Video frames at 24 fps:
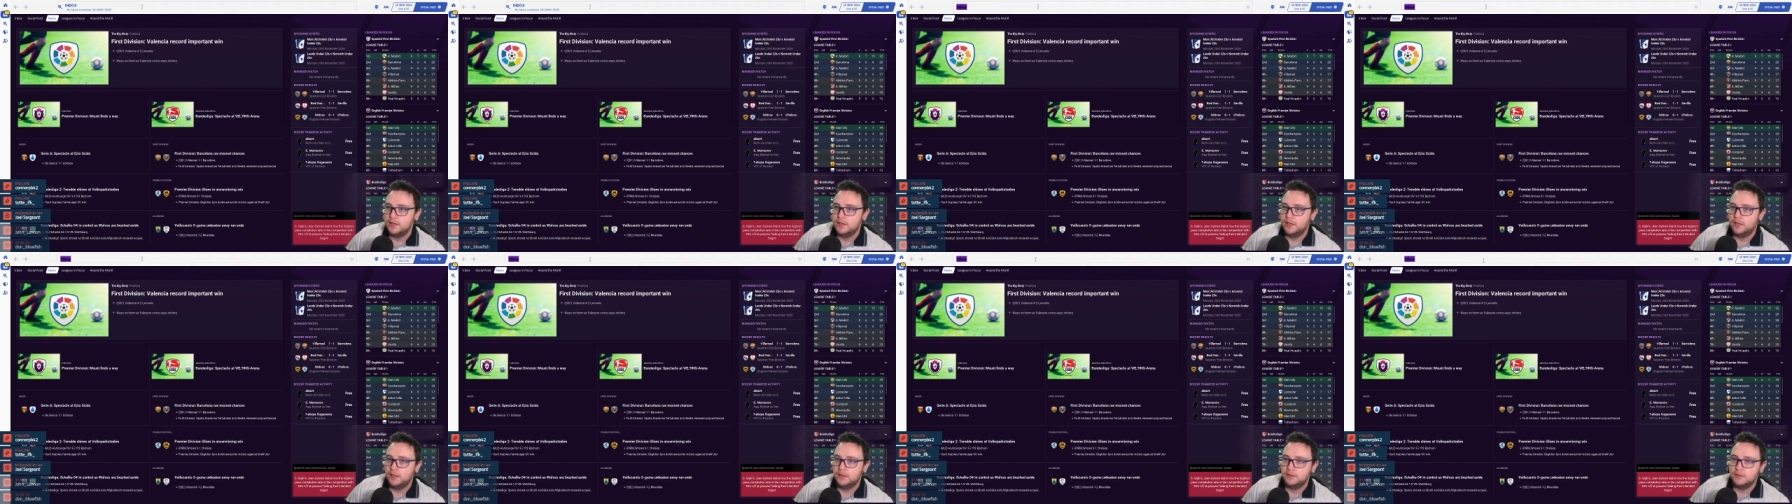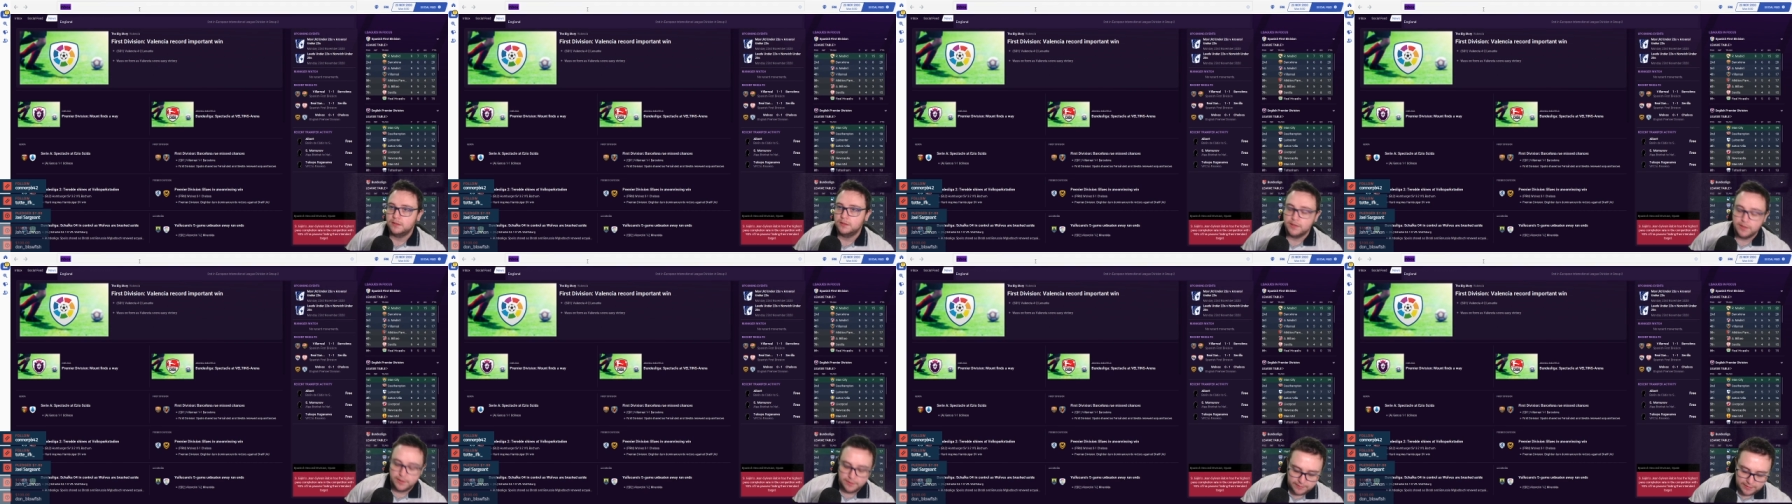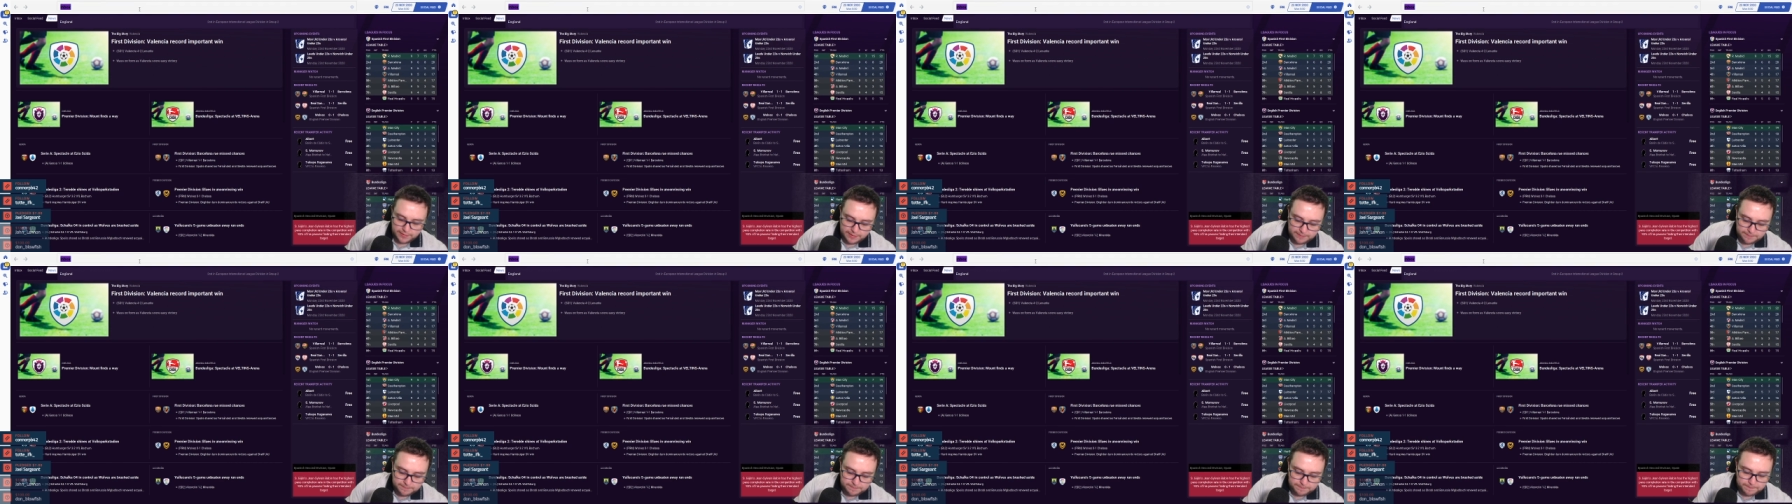a look at
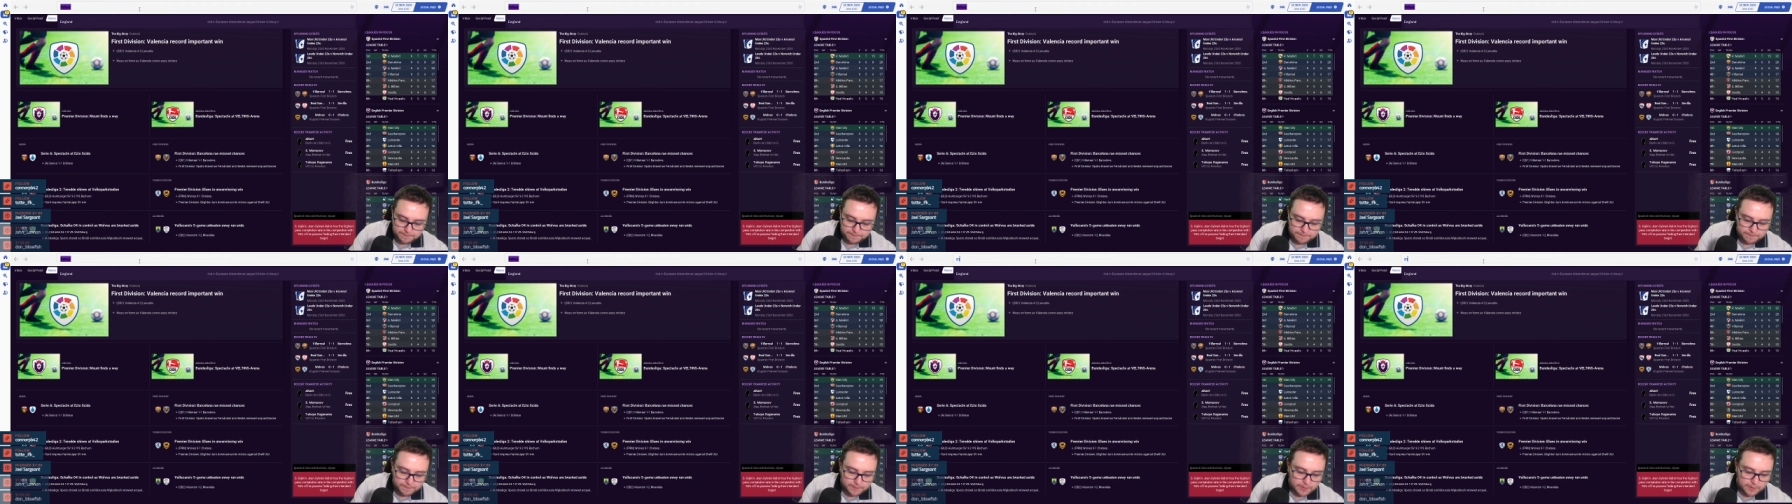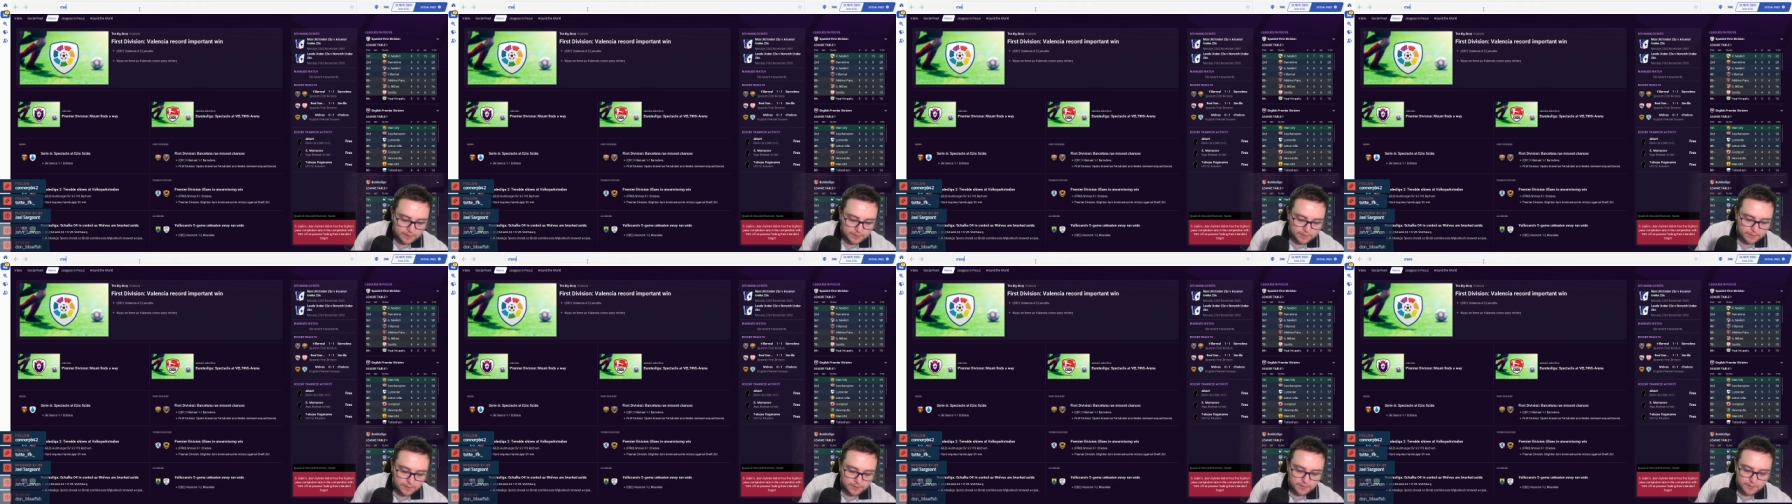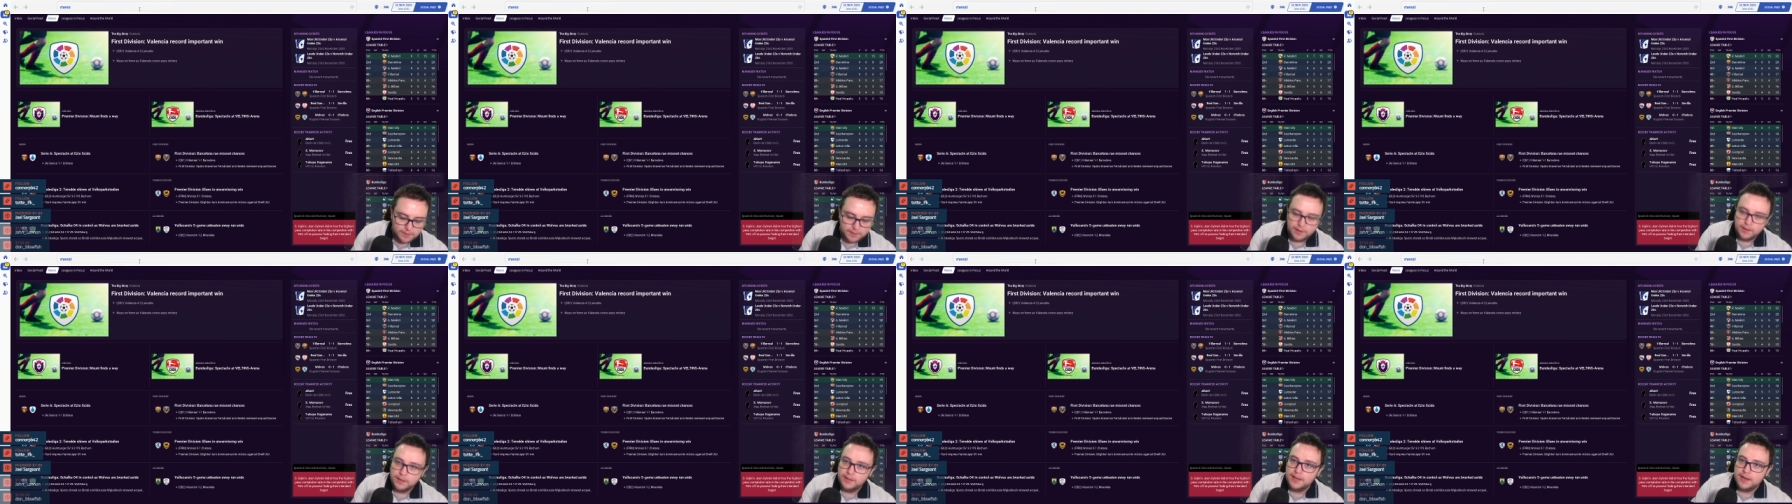that.
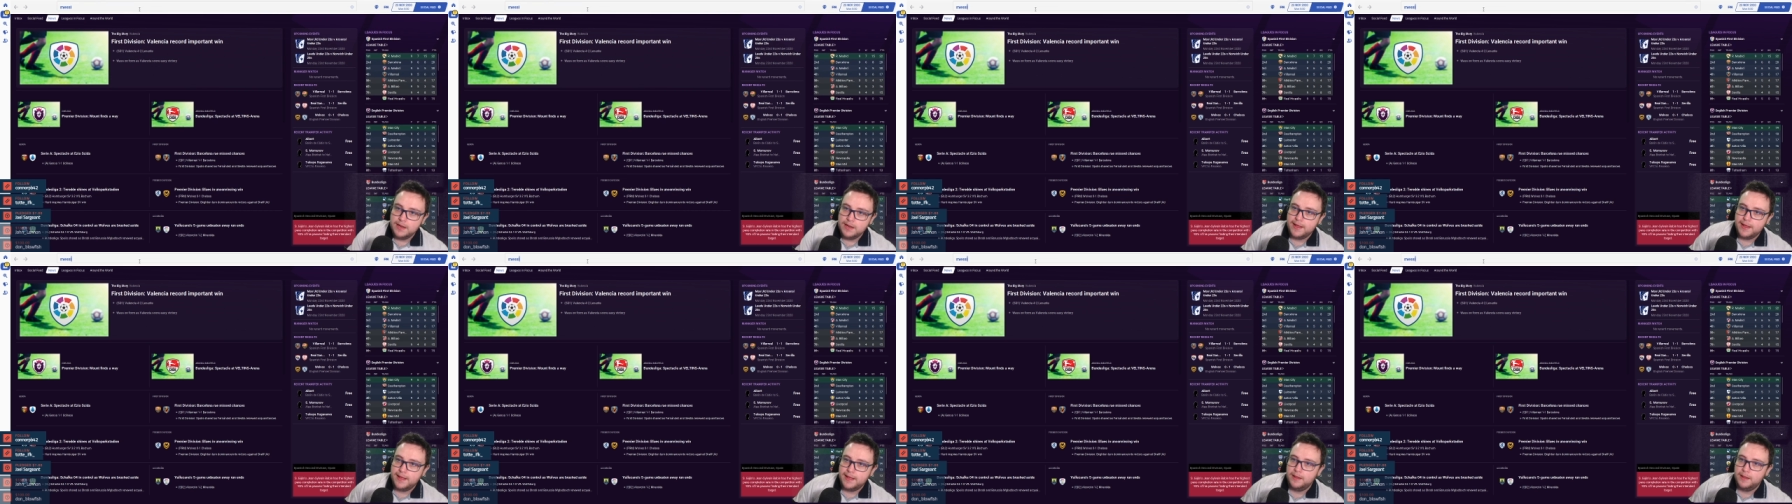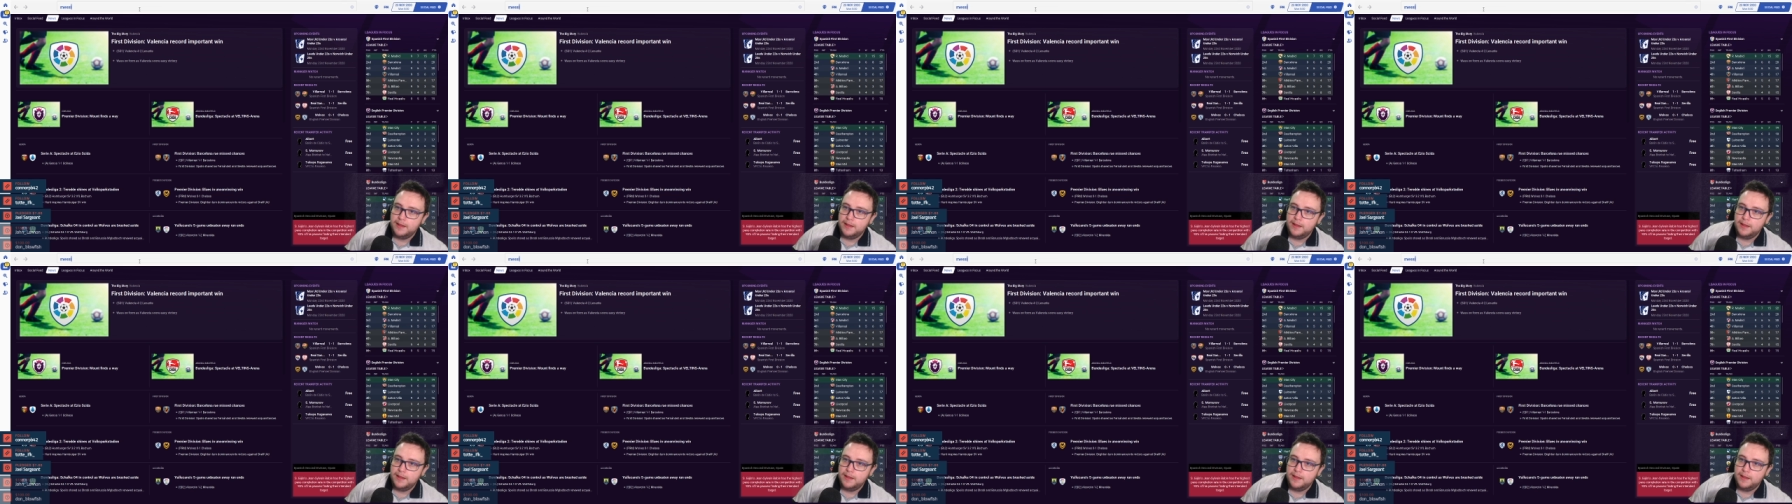Lionel